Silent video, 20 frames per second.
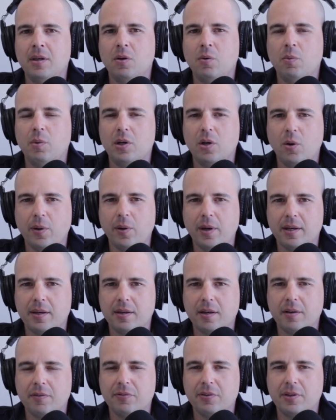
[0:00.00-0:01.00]
We don't get
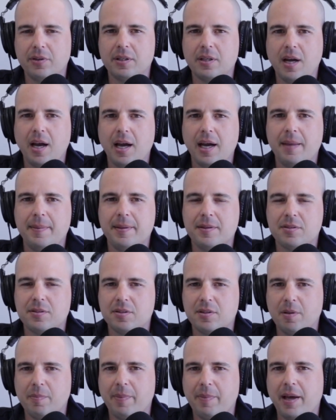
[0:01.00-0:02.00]
enough in our diet, and this is
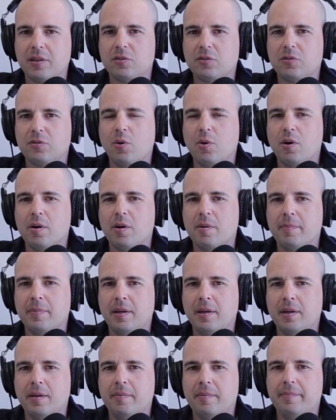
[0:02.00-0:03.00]
the best form
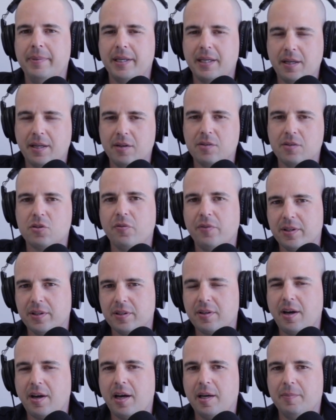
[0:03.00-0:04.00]
because of its
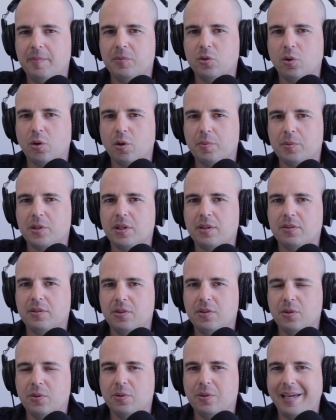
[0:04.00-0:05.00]
high absorption
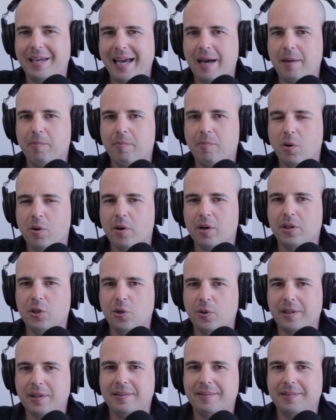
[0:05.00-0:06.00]
to get more. And you
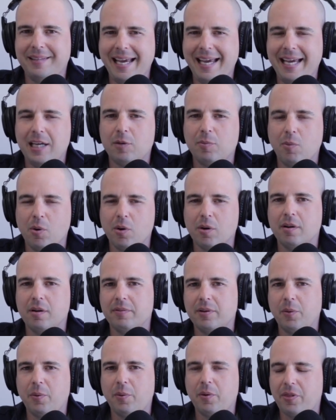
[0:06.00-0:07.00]
can take more of
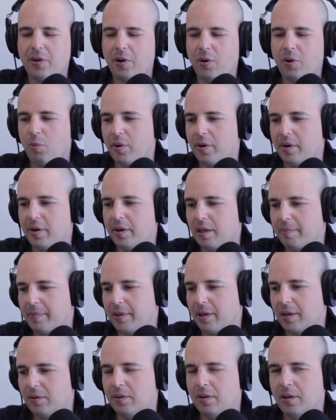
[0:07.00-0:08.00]
it without worrying
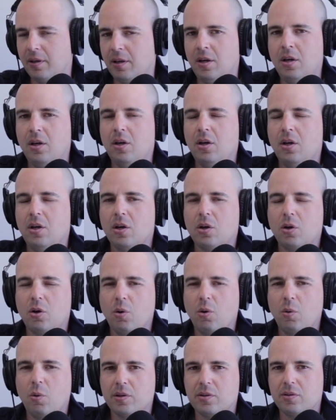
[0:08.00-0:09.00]
about
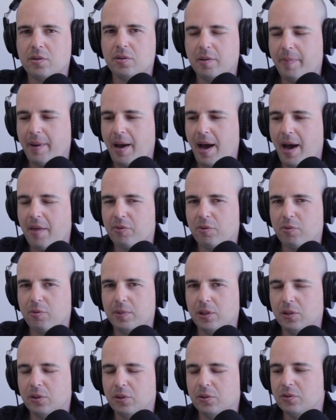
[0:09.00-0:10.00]
going to the bathroom
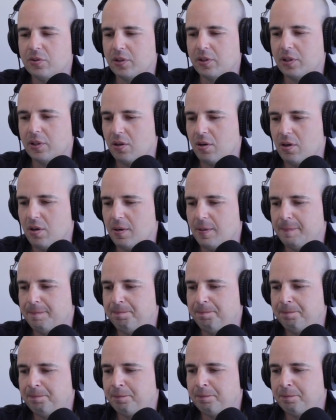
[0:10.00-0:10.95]
and losing it all.